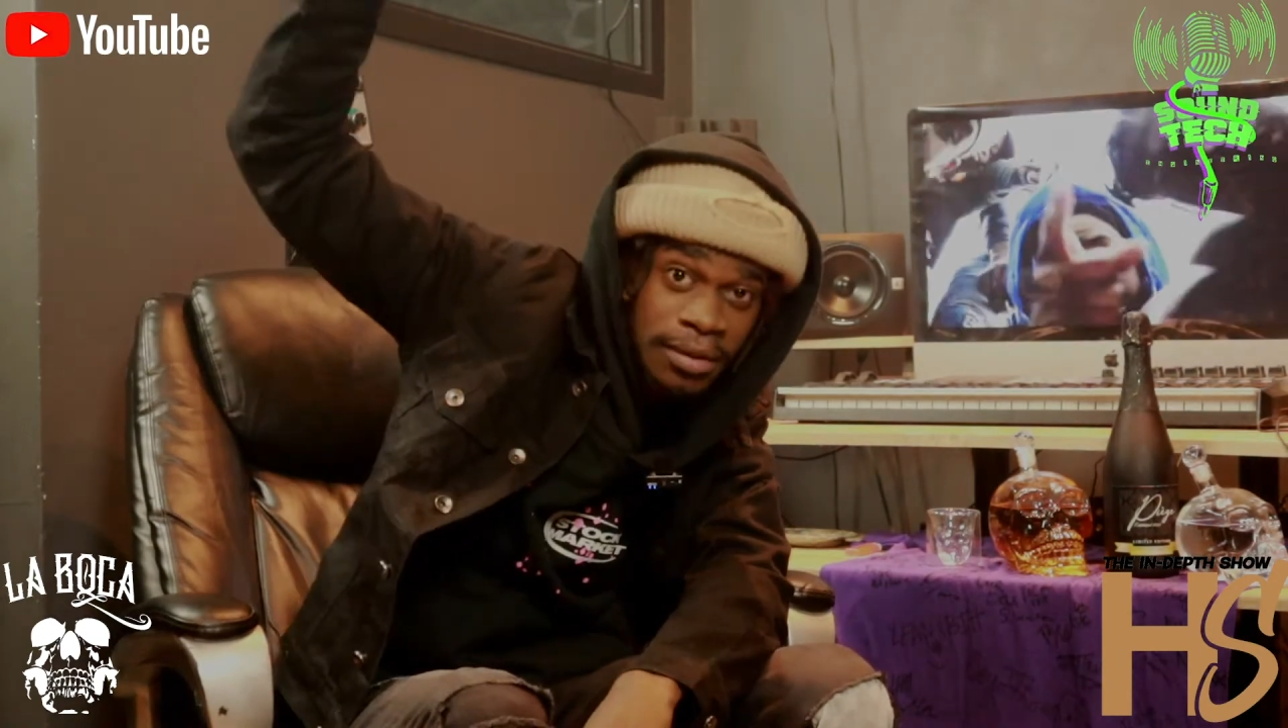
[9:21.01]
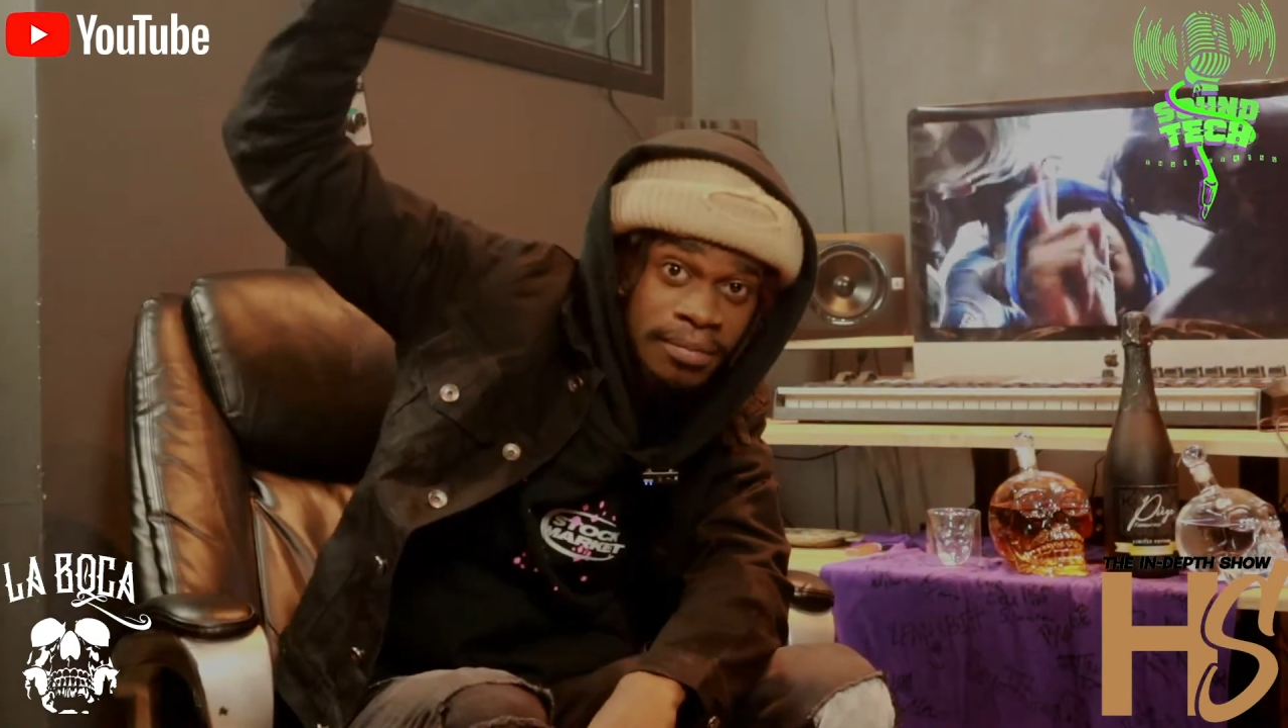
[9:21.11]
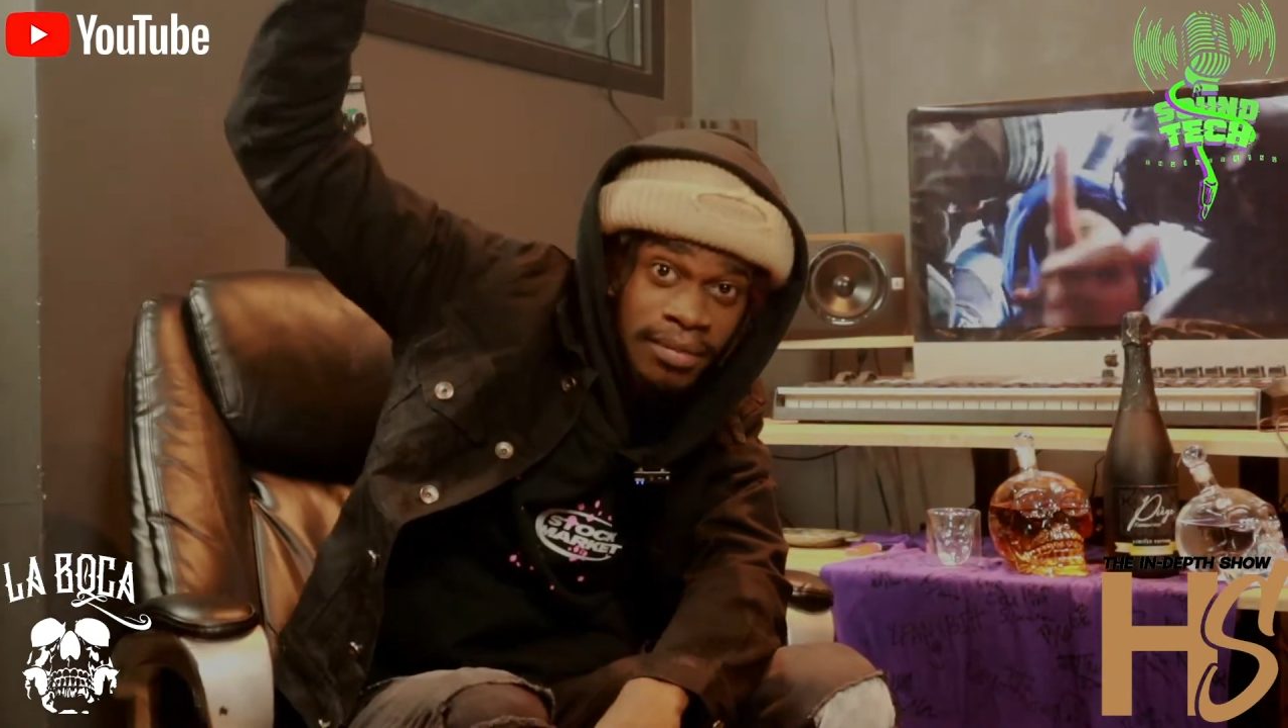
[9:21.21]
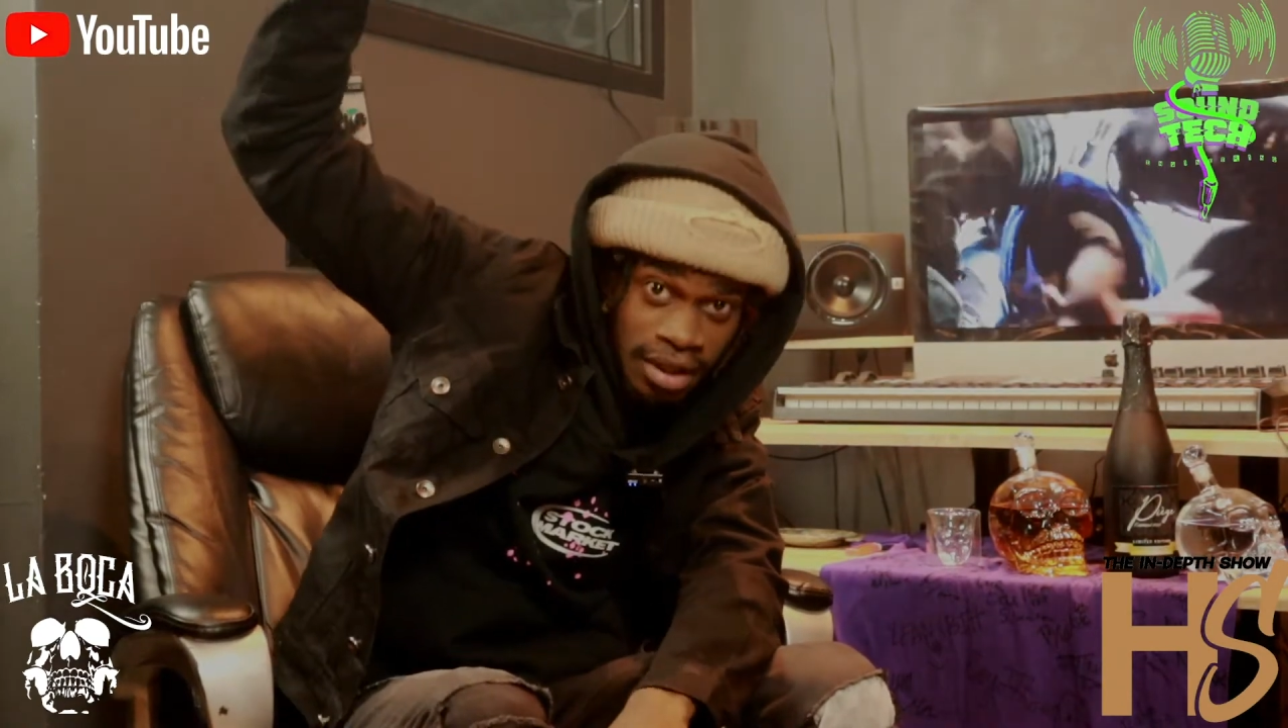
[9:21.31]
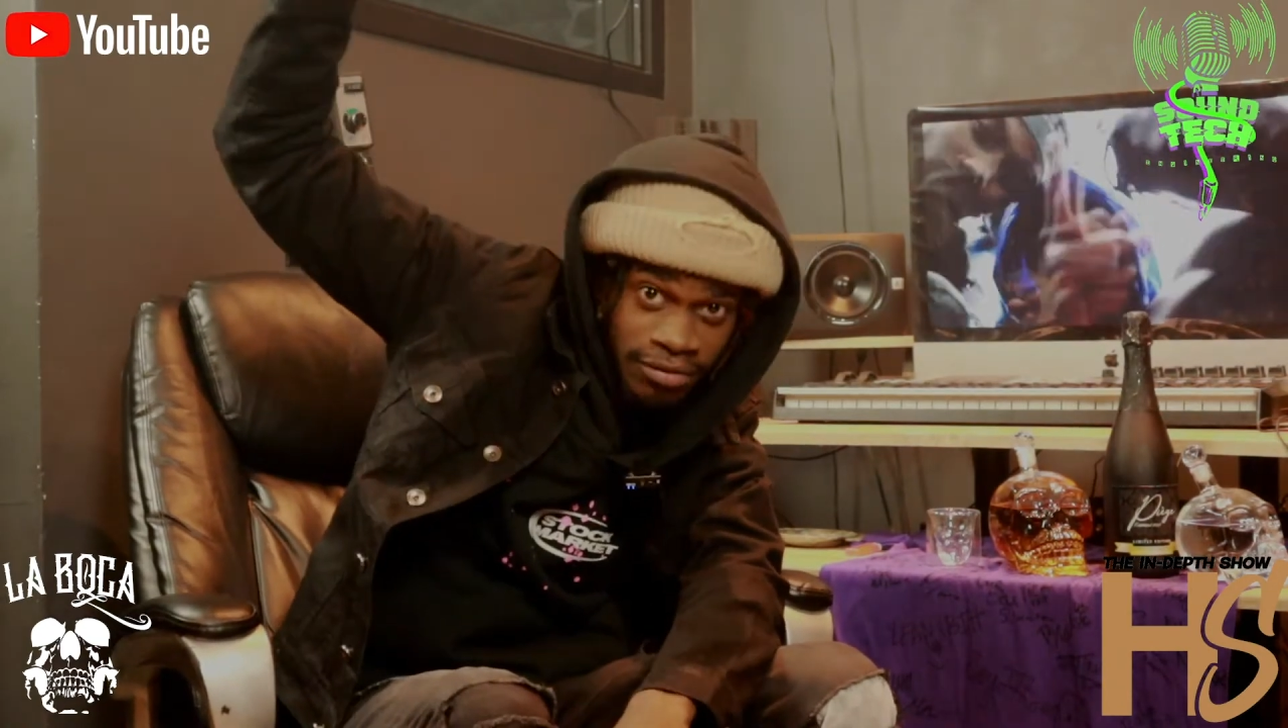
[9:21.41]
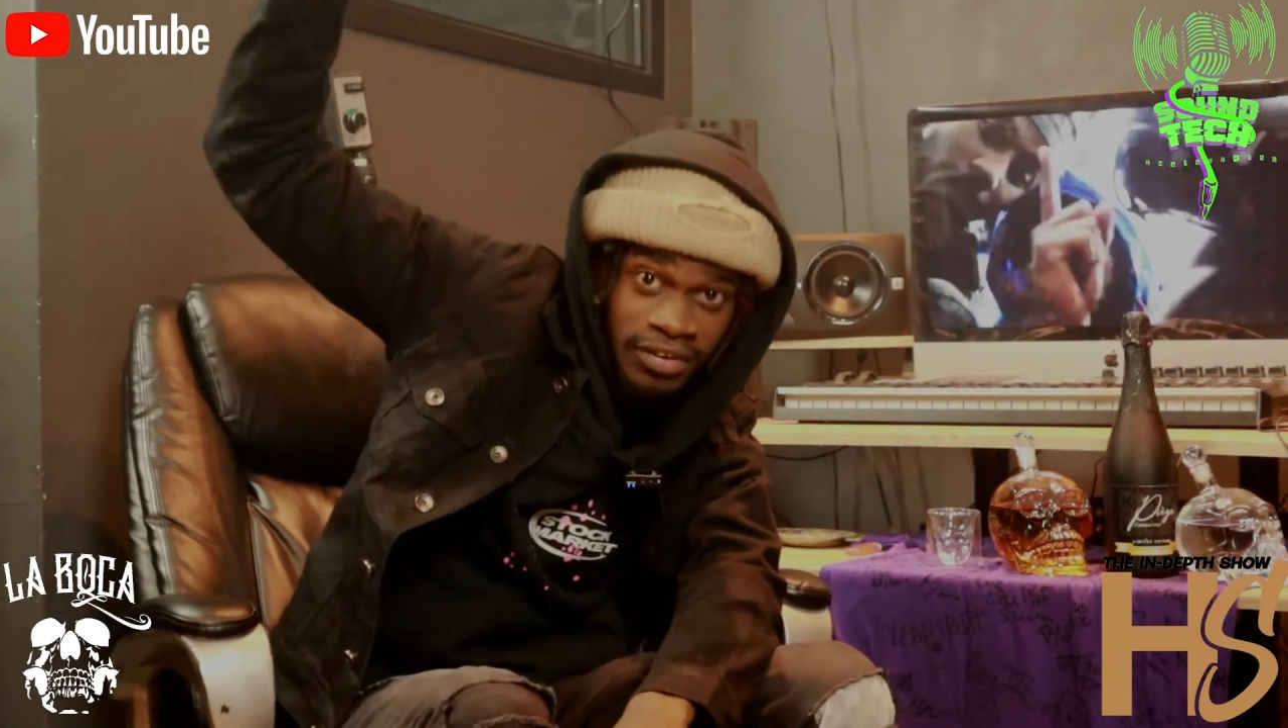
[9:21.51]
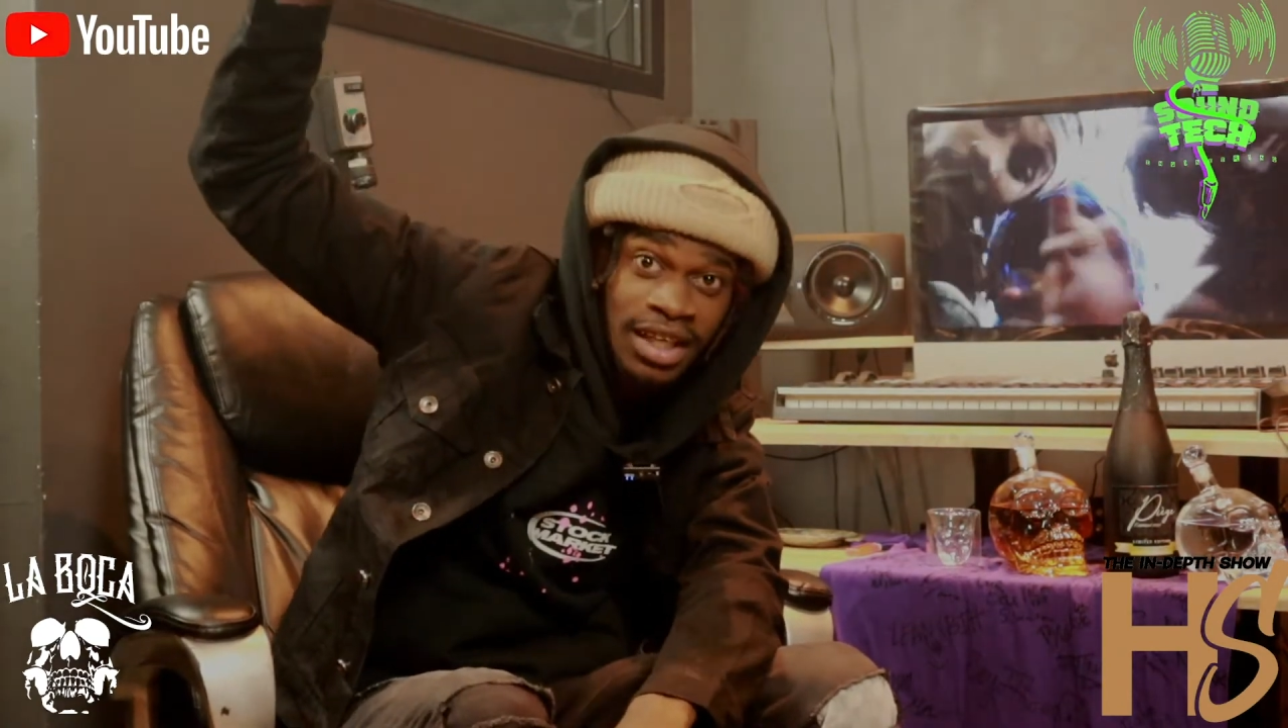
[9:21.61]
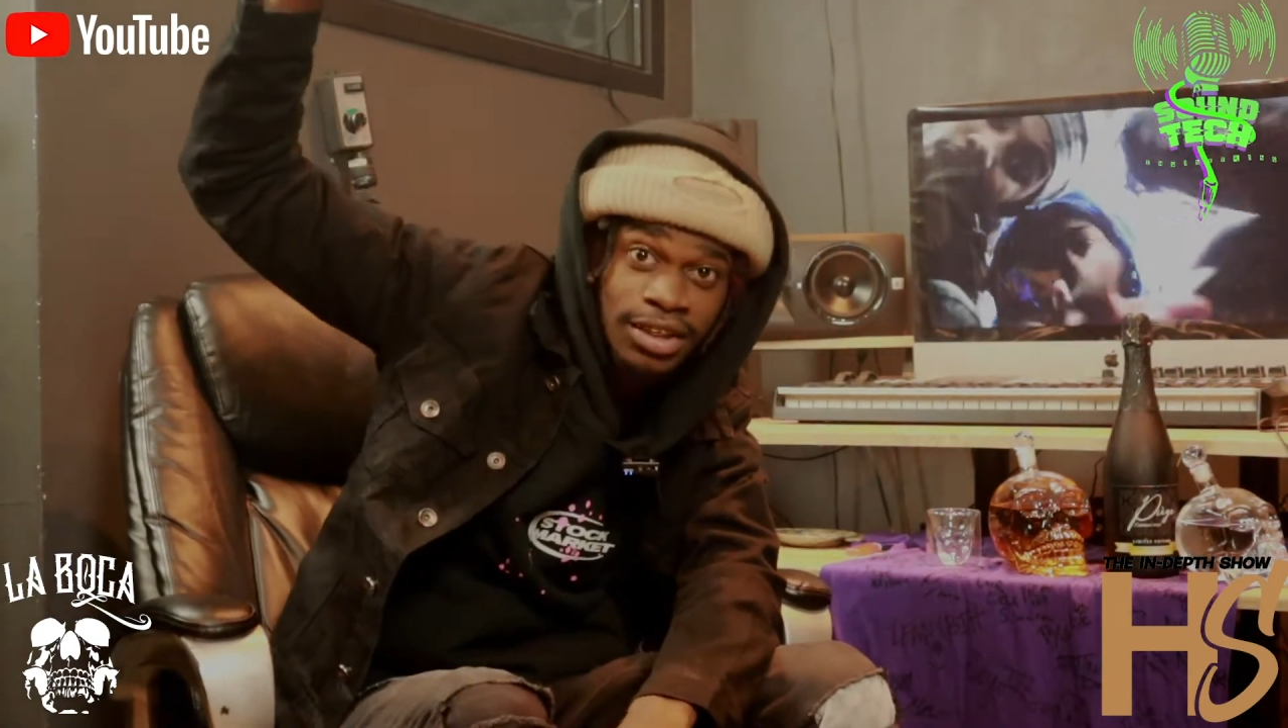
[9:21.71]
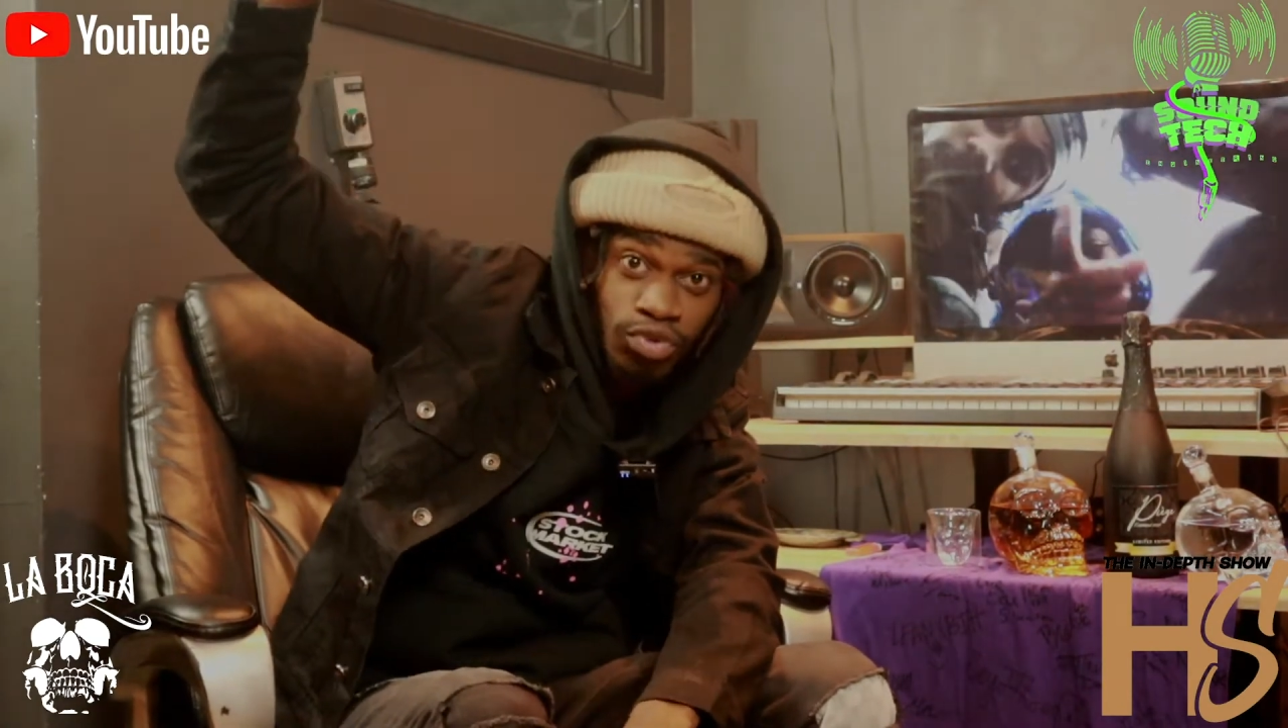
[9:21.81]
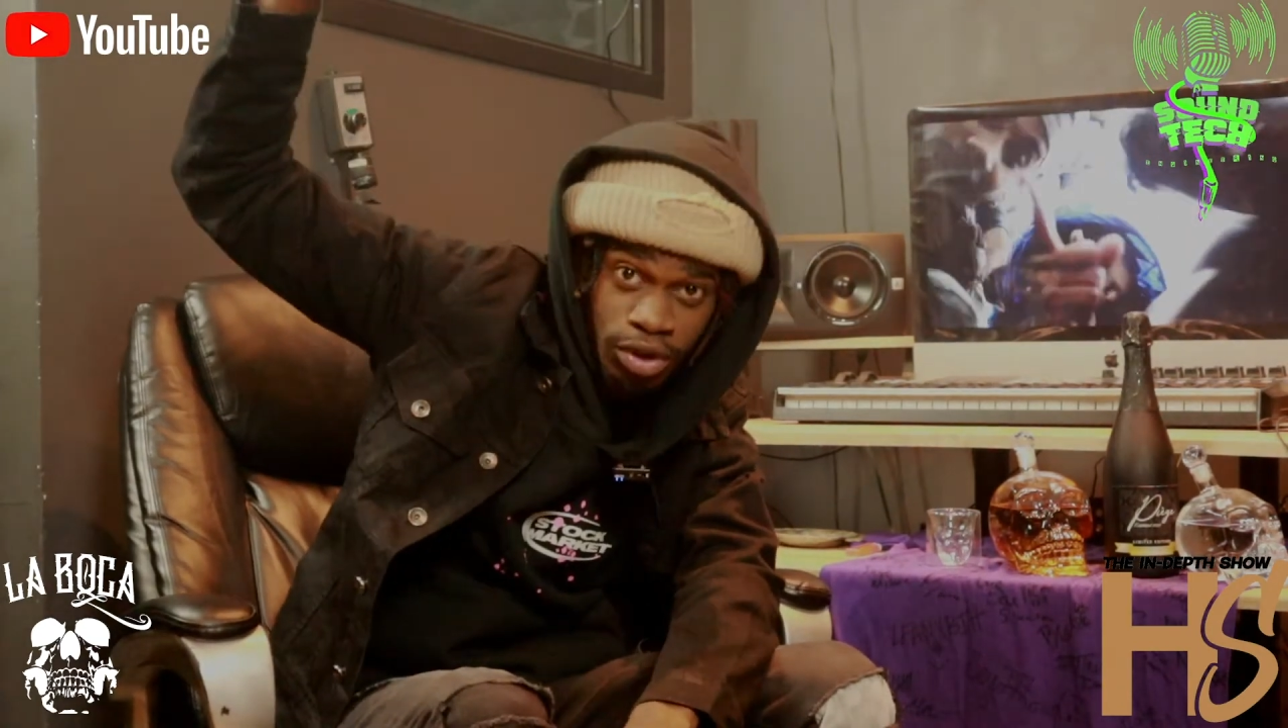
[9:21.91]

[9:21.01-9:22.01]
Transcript: them motherfuckers,